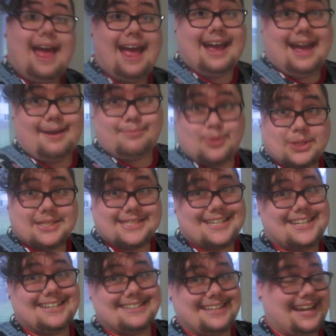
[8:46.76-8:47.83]
I got more
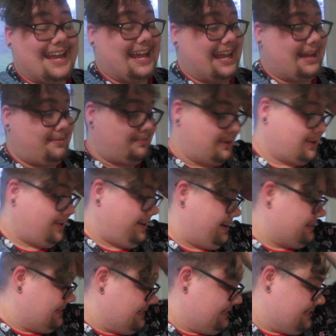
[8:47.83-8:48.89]
stickers. I got Animal
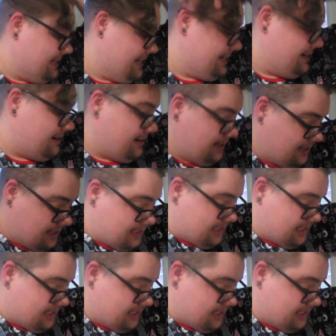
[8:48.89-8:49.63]
Crossing stickers.